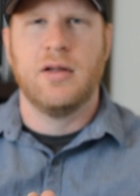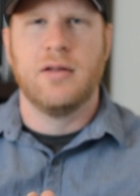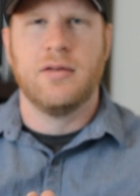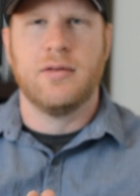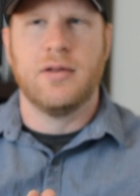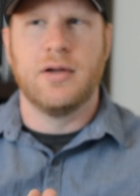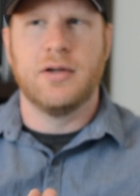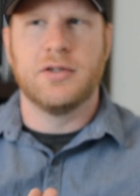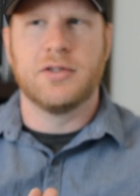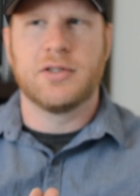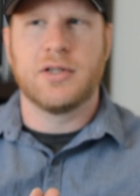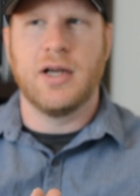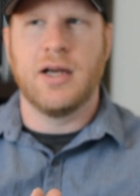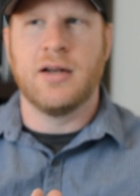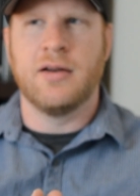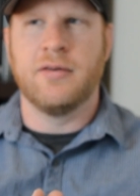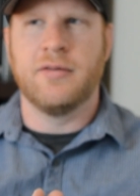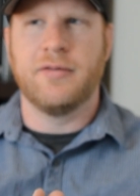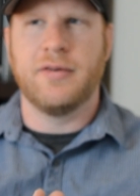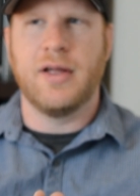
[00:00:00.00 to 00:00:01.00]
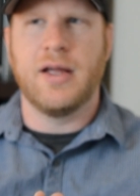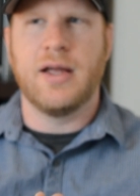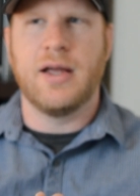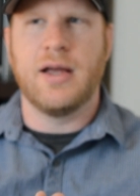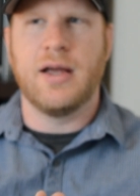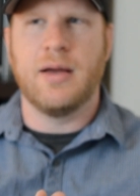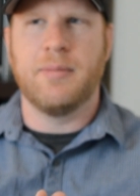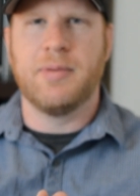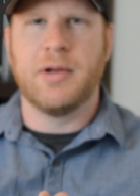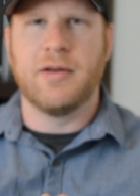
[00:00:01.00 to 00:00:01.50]
there's kind of
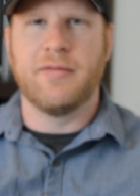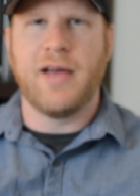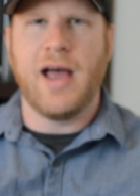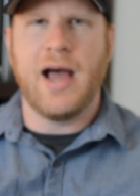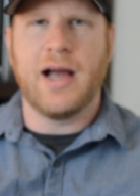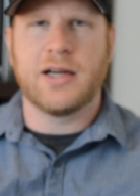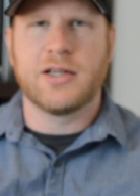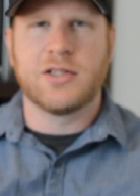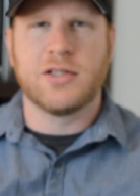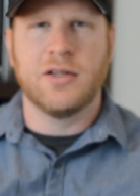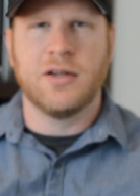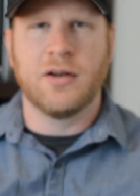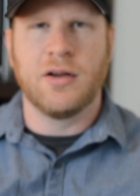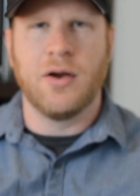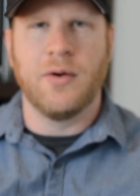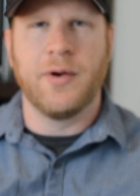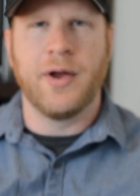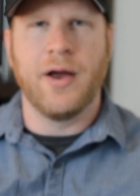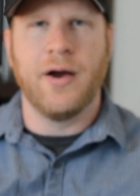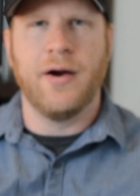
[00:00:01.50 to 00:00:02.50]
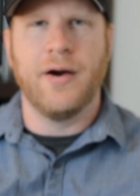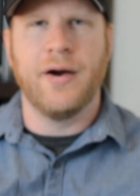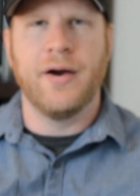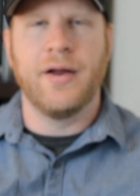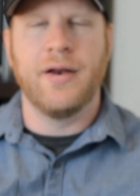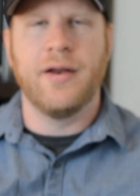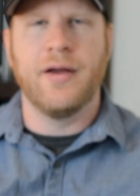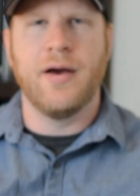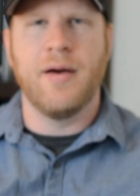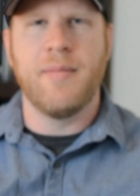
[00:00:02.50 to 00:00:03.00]
a bit of action going
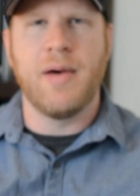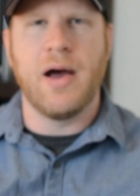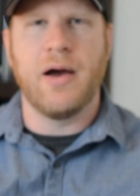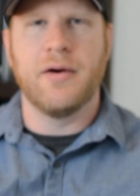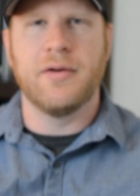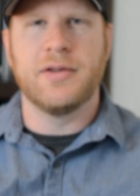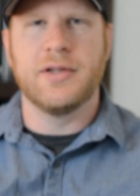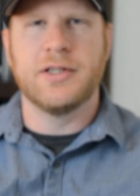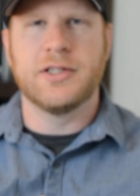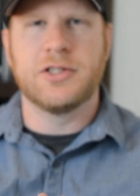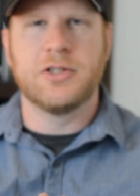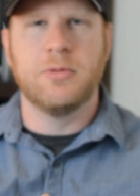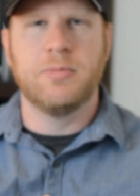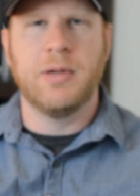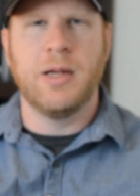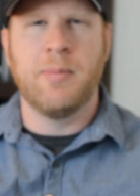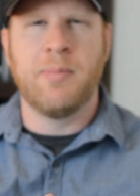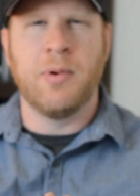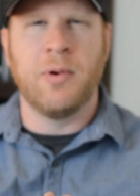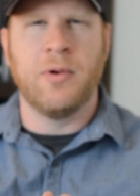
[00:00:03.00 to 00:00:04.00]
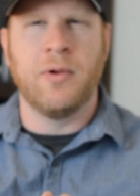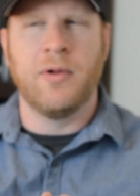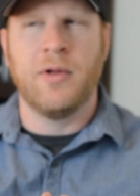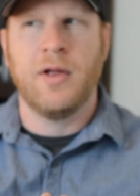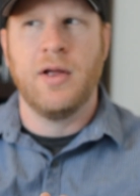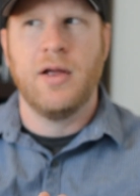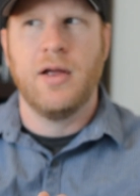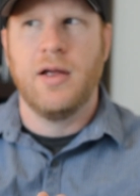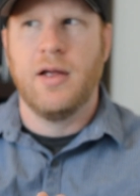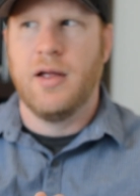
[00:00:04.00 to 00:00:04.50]
on about these two people,
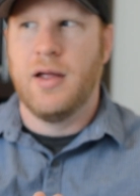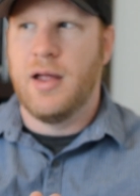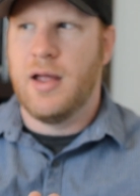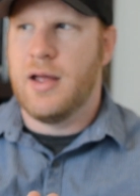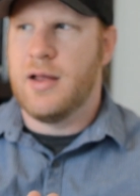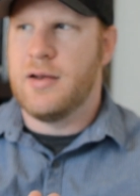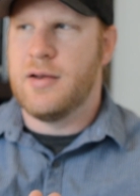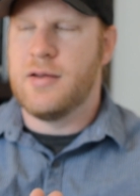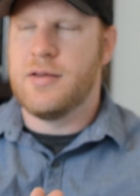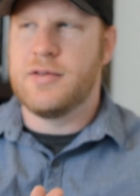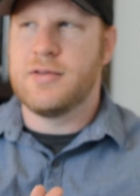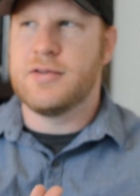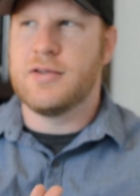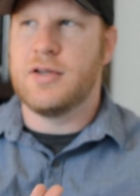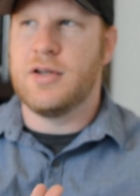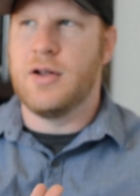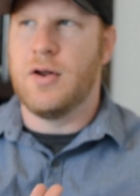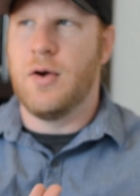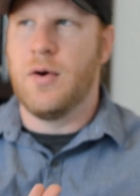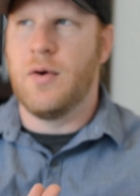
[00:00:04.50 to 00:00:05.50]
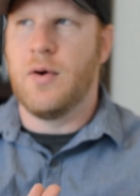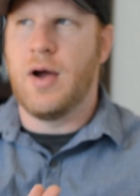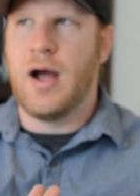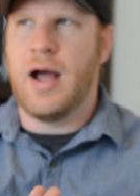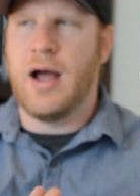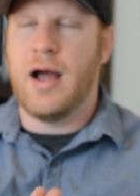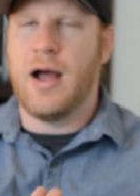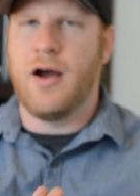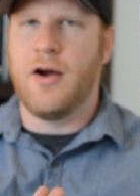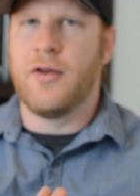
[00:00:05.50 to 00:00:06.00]
and you know,
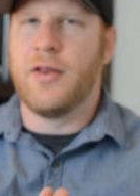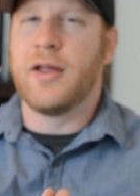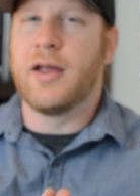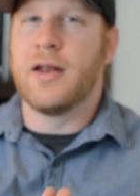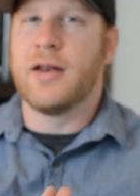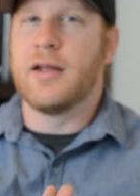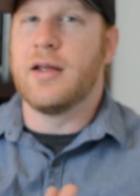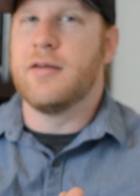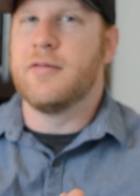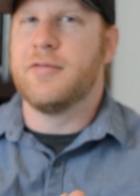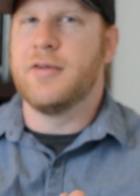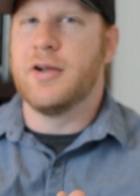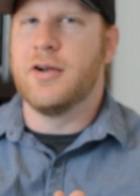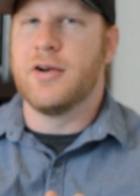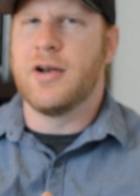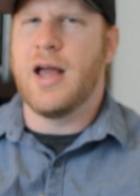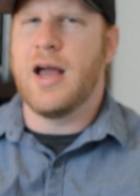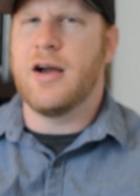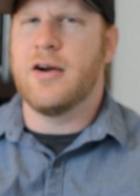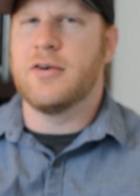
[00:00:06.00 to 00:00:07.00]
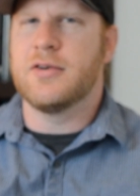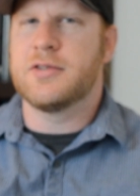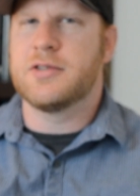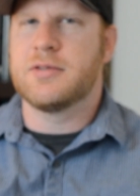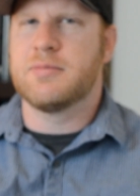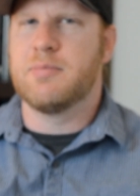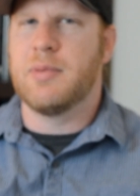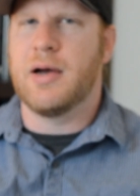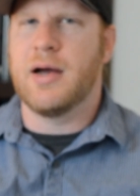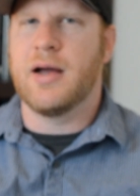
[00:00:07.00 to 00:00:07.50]
are they going to get figured out
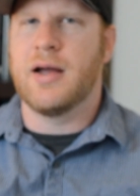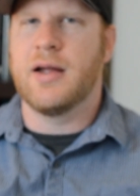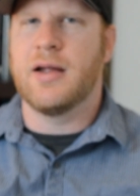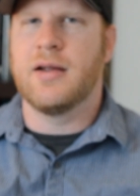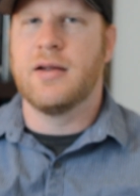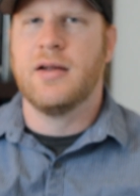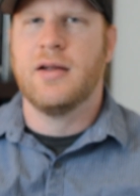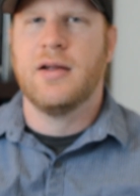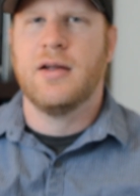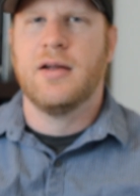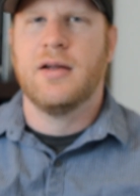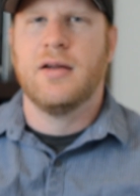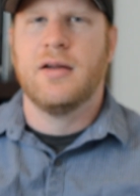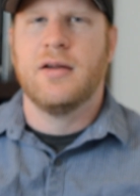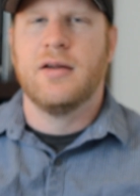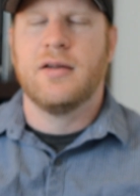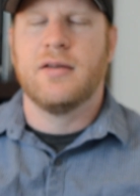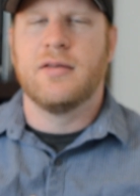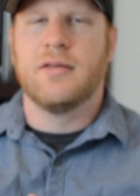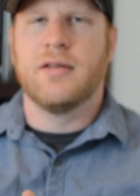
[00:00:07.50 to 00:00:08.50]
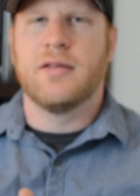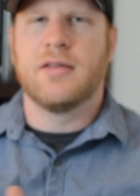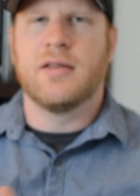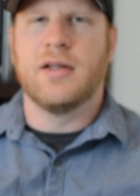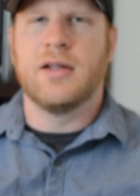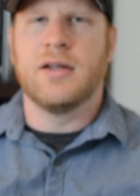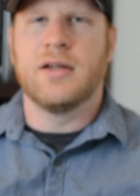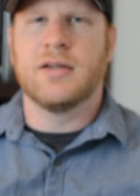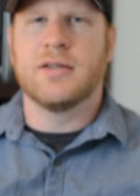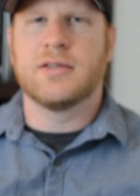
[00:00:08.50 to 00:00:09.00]
by the
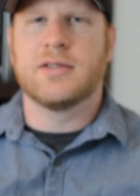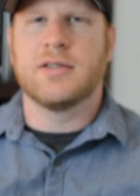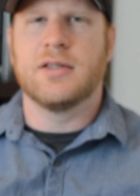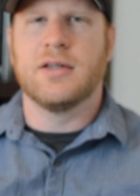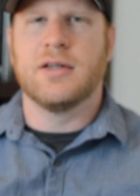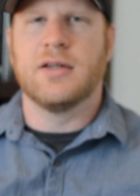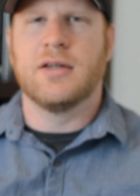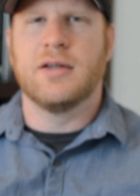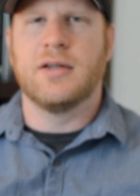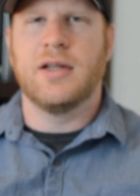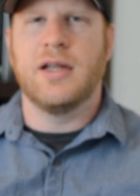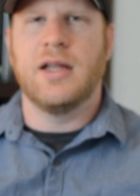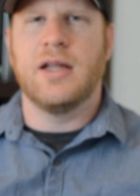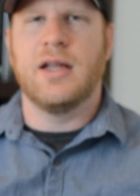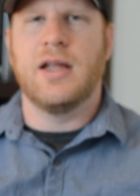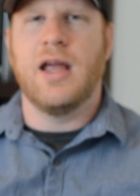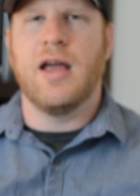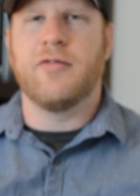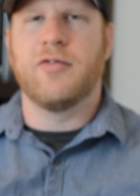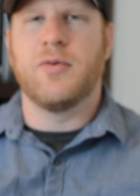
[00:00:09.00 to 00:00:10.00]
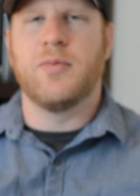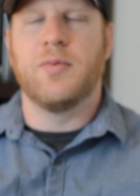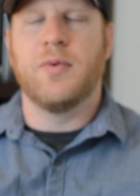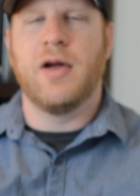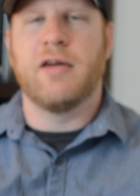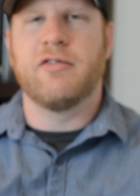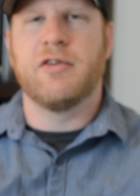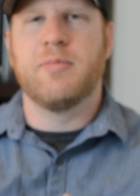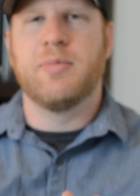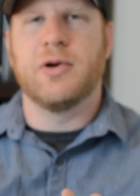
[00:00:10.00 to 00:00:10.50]
things? Uh, every
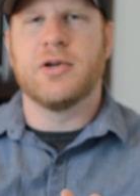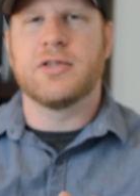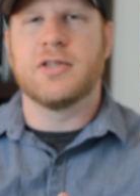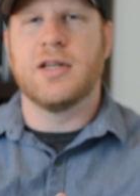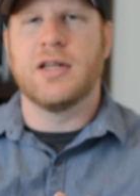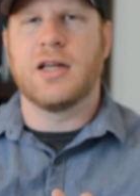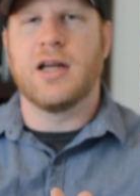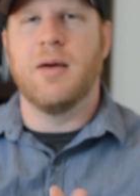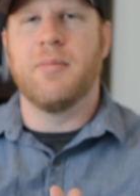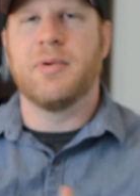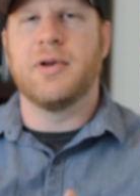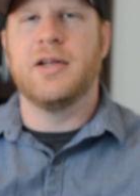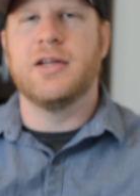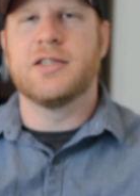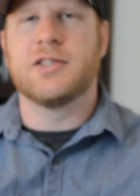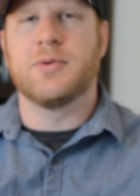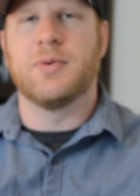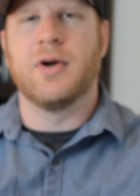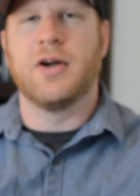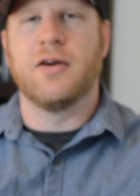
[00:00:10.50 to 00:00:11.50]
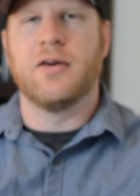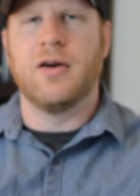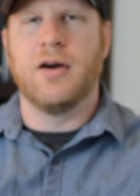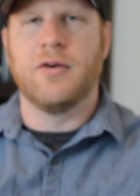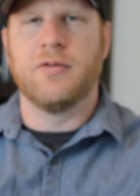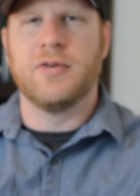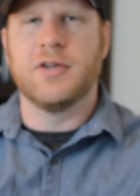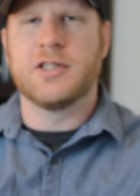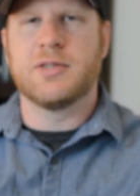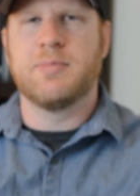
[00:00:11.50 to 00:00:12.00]
every person at the company needs to wear a
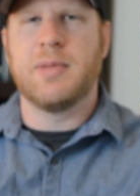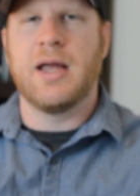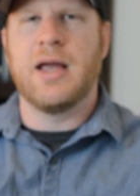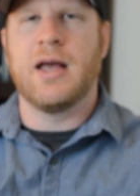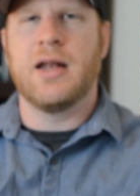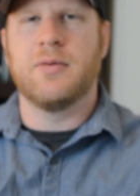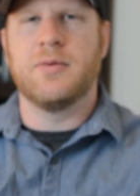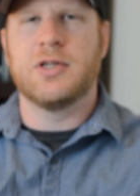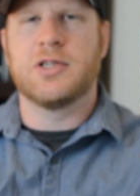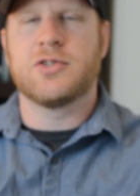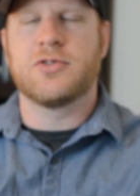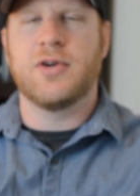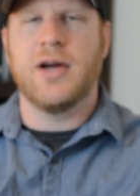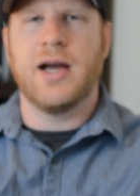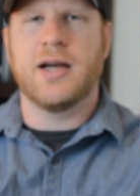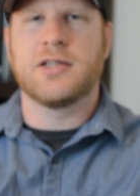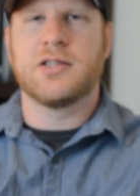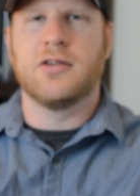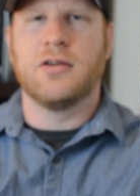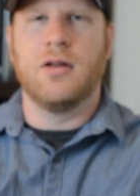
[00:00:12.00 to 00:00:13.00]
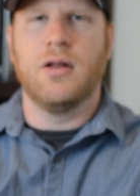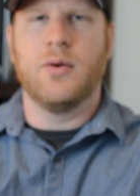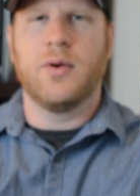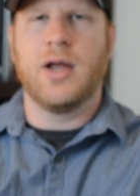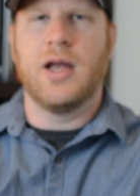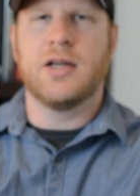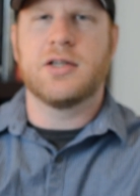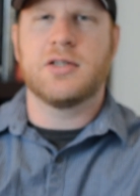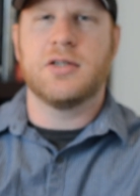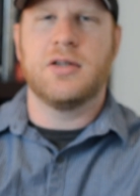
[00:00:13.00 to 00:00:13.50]
wristband which tracks your
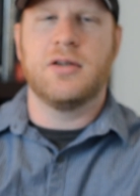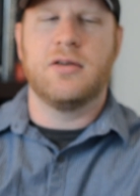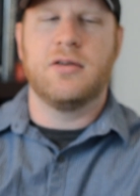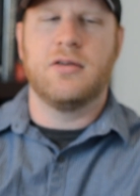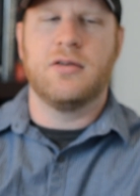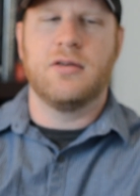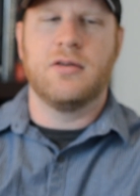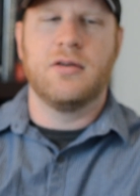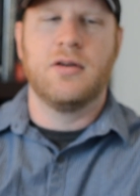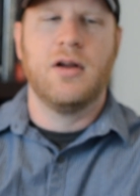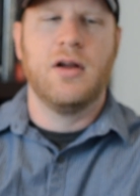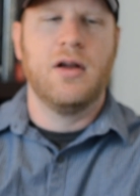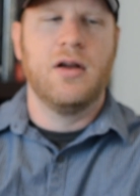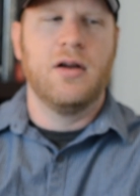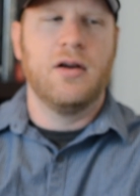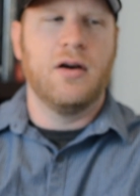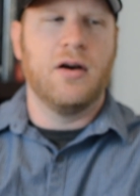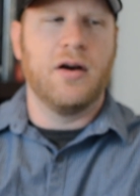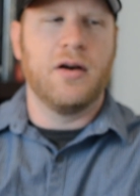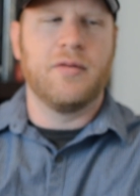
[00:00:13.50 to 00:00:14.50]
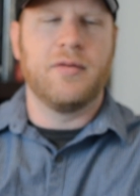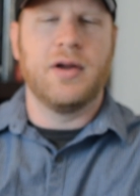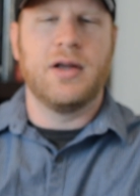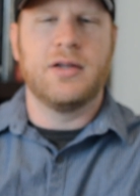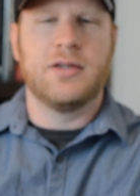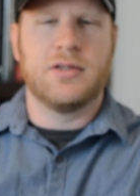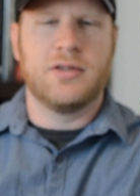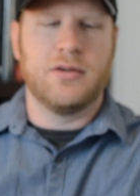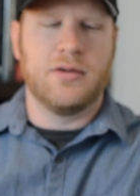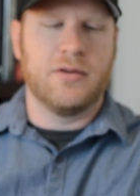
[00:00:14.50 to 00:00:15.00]
location, your heart
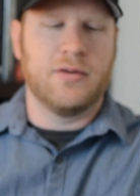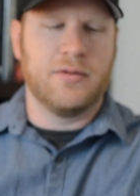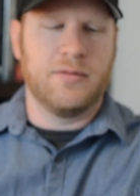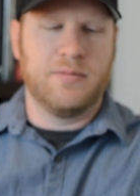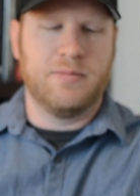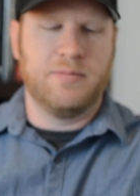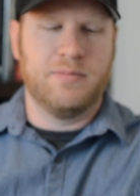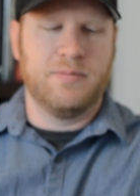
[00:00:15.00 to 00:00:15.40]
rate, your